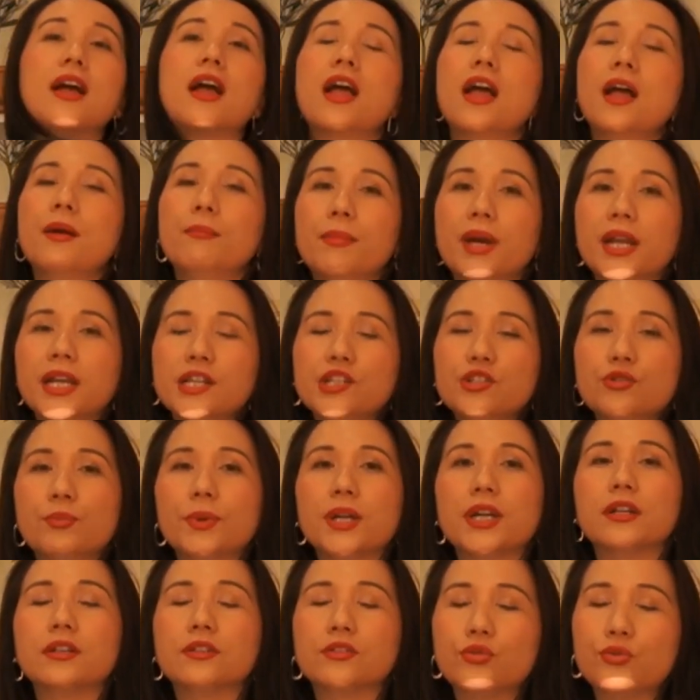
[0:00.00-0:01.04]

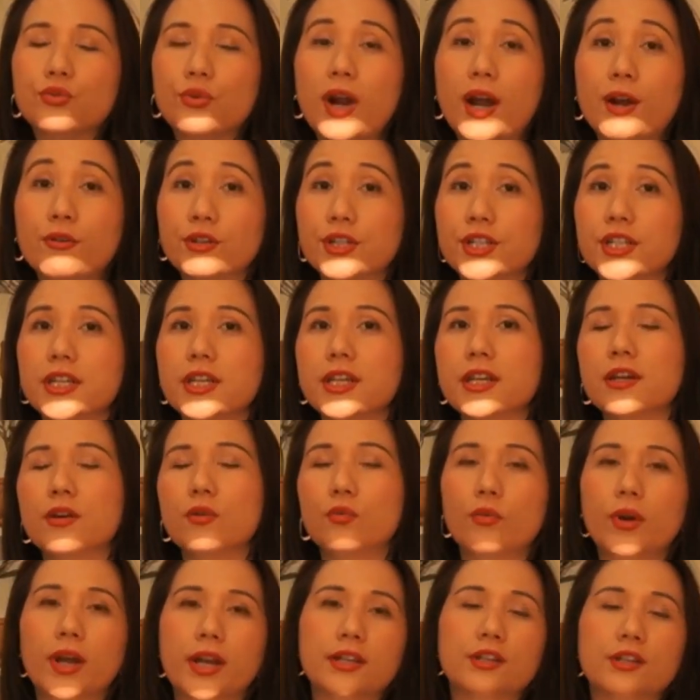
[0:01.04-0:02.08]
management throughout the year
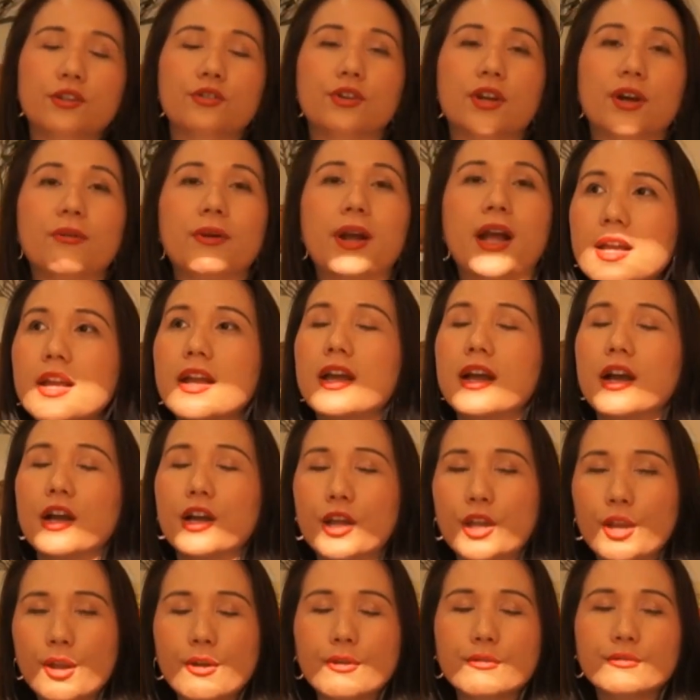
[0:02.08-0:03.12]
when you don't have a
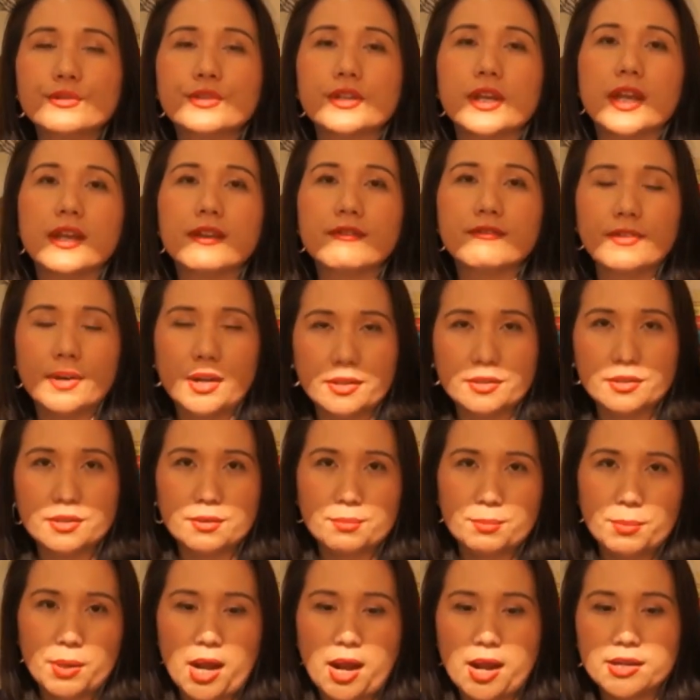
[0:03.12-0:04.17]
huge influx of
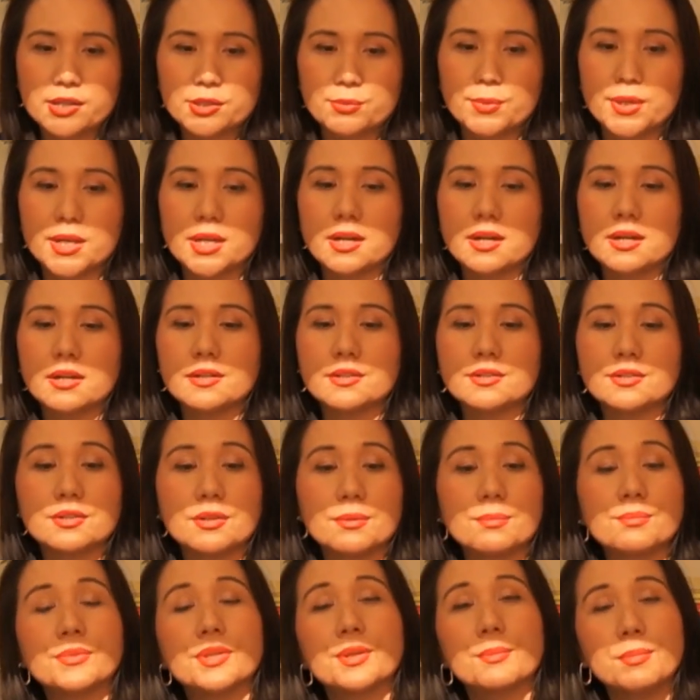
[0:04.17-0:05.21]
cash because of
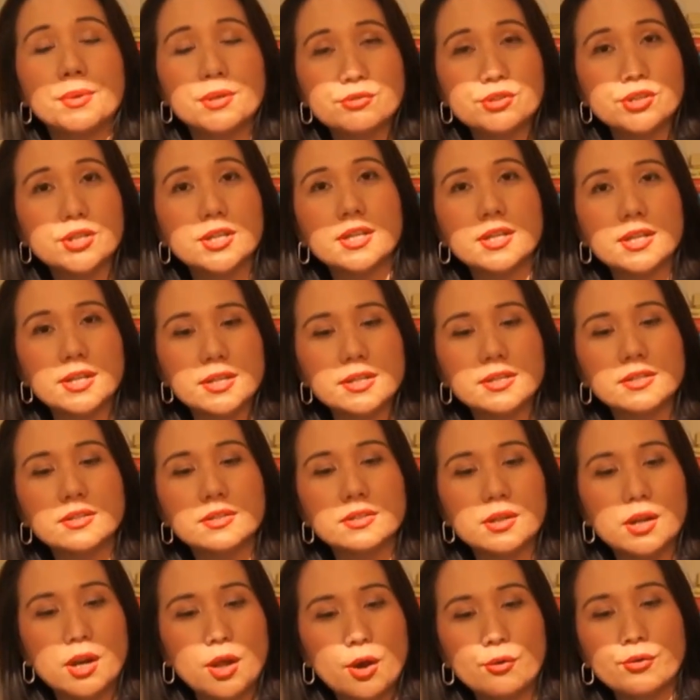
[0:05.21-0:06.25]
the business is
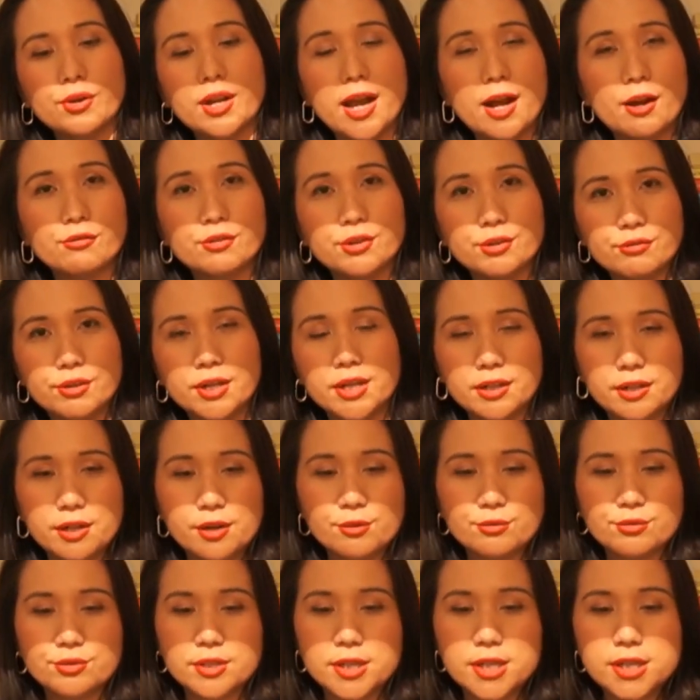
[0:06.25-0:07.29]
slow down during
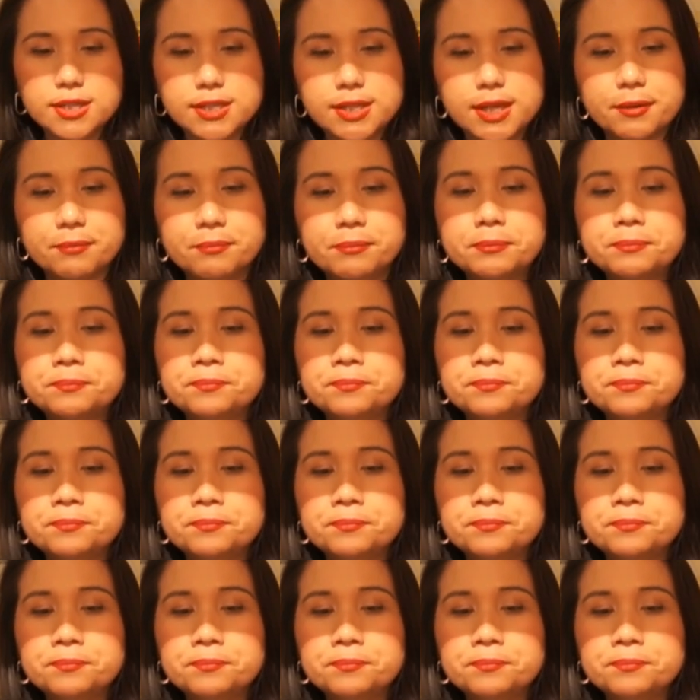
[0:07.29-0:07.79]
those seasons.